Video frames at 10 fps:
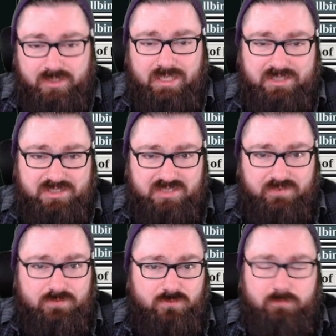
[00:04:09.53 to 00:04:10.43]
And it's just
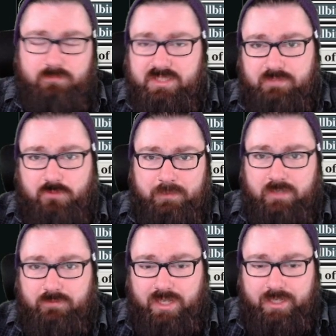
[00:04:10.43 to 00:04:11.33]
a 4 mana
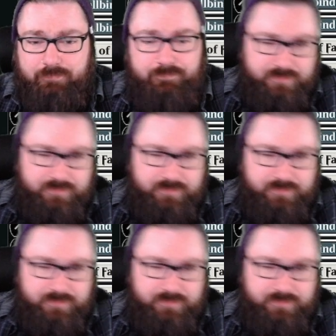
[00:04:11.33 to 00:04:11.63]
flyer.